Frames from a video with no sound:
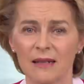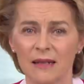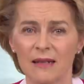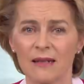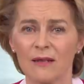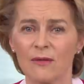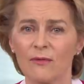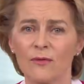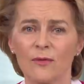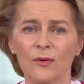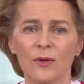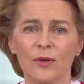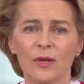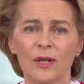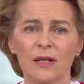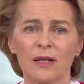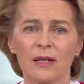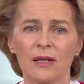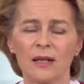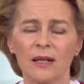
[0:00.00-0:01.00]
is a
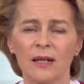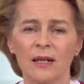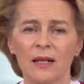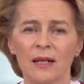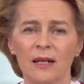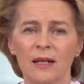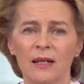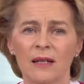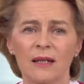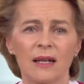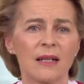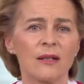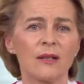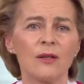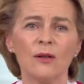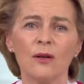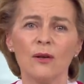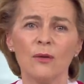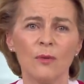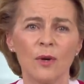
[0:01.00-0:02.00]
void that
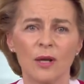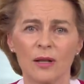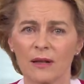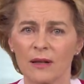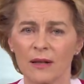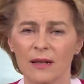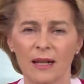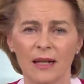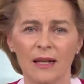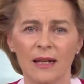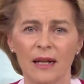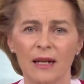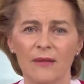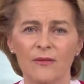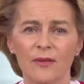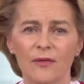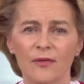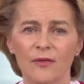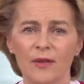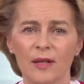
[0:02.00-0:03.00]
no one can
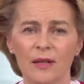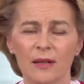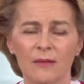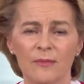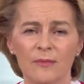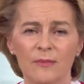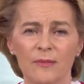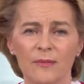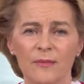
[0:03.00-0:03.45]
ever fill.